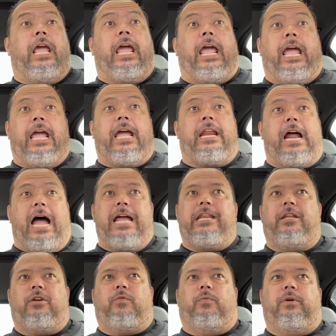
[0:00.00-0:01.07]
and I
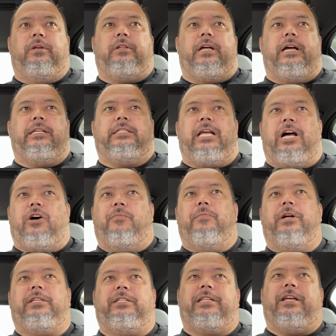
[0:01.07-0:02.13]
didn't realize how
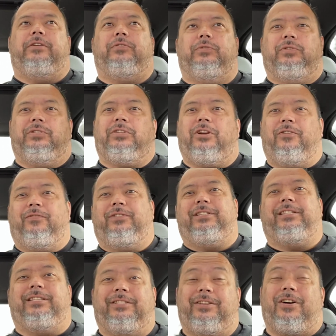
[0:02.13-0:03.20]
much those
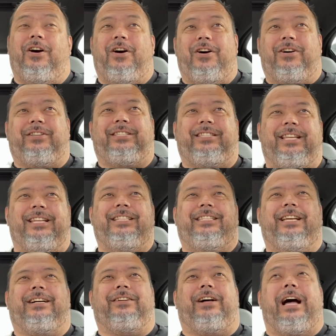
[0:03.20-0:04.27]
services cost
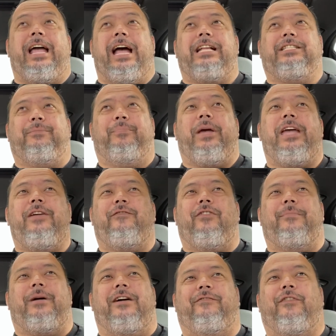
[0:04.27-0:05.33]
until I had to pay for
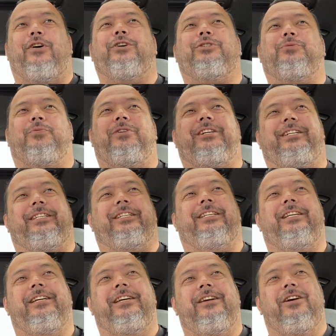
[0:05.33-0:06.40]
my first one,
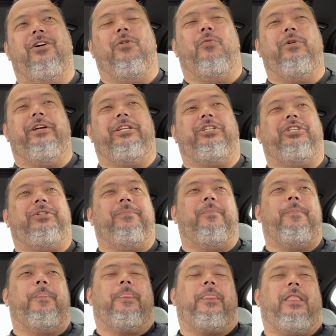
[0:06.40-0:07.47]
which
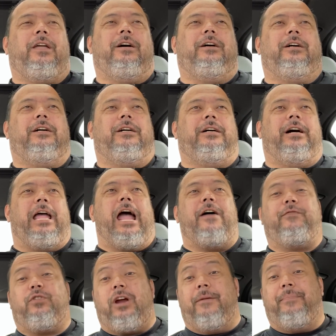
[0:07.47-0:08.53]

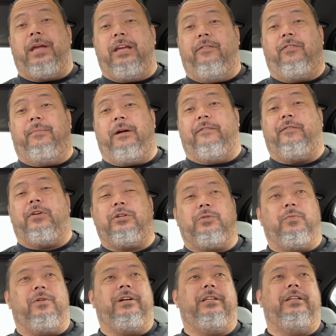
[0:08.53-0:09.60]
after I paid for my first
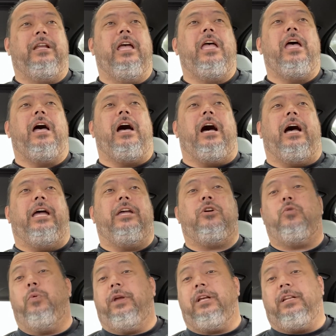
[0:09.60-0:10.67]
one, I
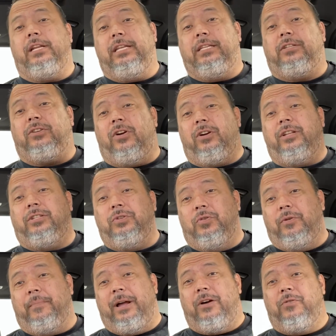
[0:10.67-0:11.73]
quickly started
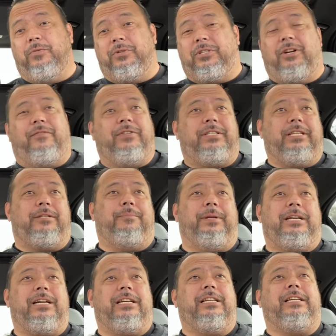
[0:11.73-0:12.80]
doing my own services,
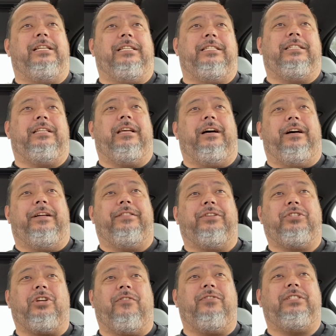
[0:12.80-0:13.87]
because the
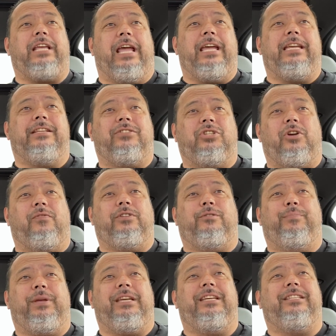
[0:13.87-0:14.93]
service A and service
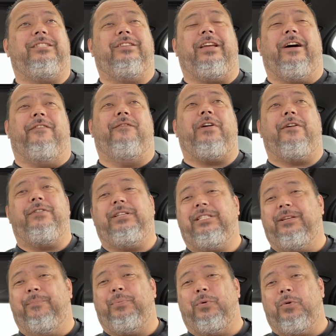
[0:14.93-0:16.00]
B is a very
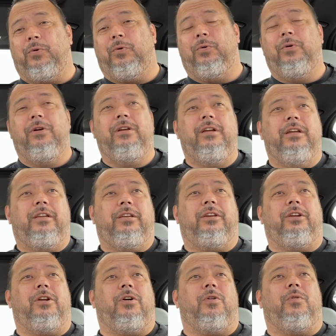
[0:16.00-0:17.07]
simple.
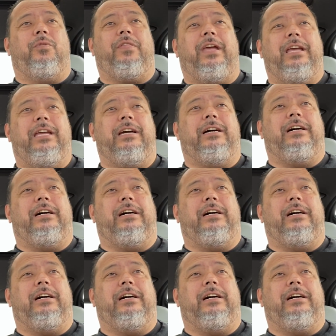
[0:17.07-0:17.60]
You know, they